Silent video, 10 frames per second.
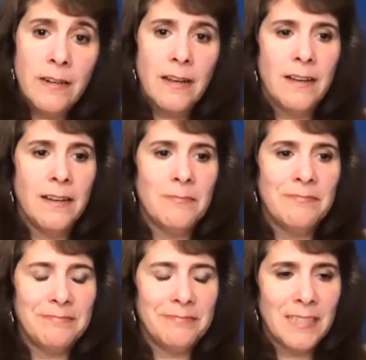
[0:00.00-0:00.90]

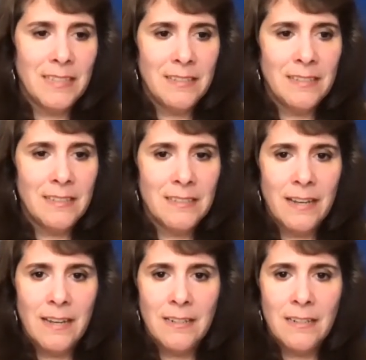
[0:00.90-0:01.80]
I think
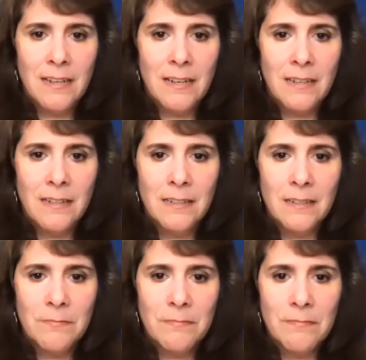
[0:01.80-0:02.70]
that
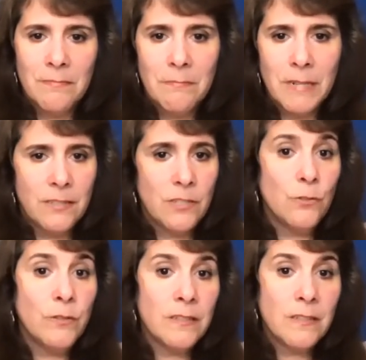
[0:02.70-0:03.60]
my
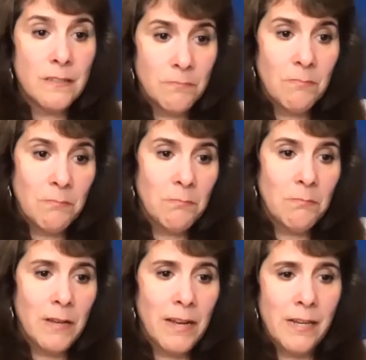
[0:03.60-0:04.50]
students
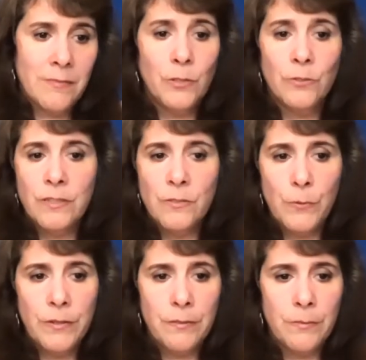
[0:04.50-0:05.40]
have done this
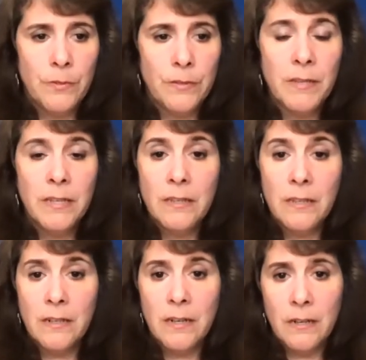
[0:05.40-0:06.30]
with me
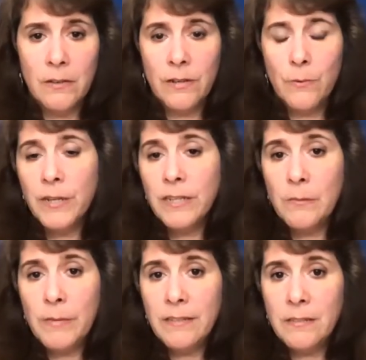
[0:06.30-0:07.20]
on a weekly
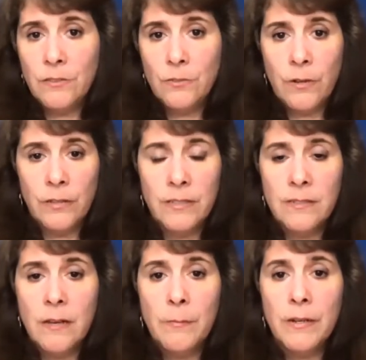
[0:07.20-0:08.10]
basis throughout the
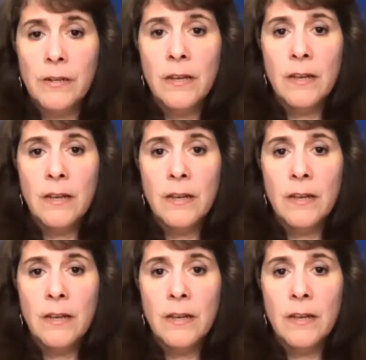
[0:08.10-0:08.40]
summer.